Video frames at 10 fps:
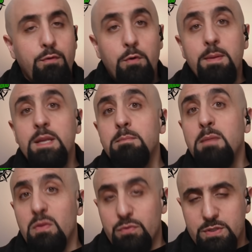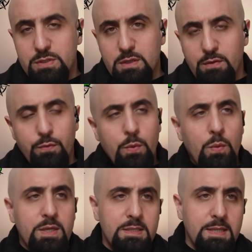for many months, if we
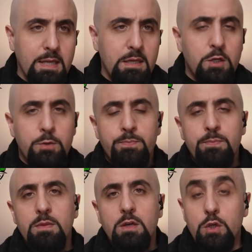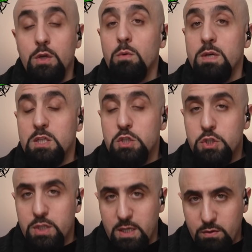want to take,
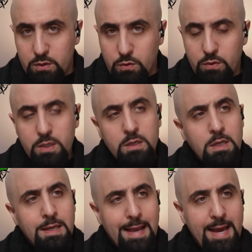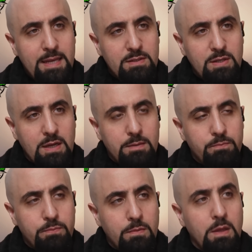each territory at a
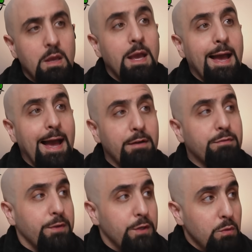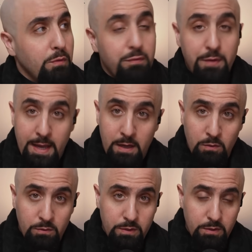time. Have you
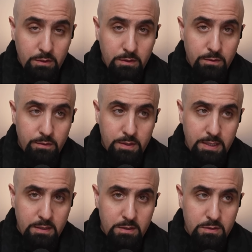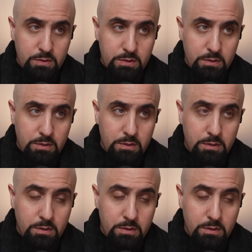found the tunnels?